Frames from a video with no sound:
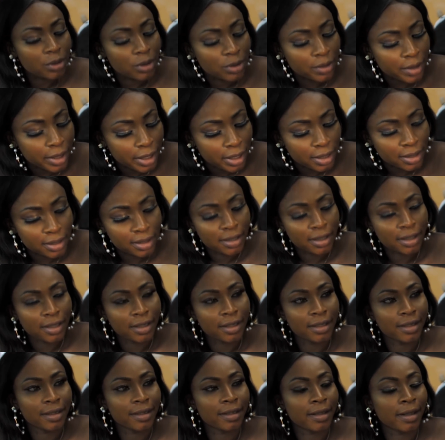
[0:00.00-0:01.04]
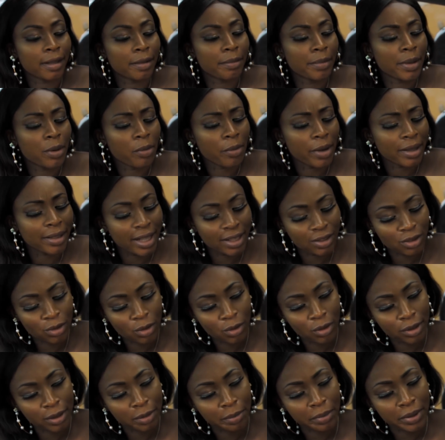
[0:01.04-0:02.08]
no to this. I mean, well, there's
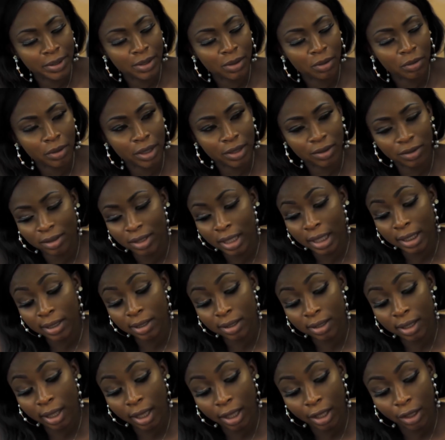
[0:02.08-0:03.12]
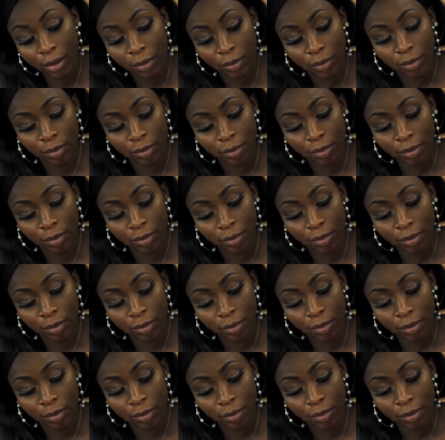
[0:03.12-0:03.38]
no other better way to say thank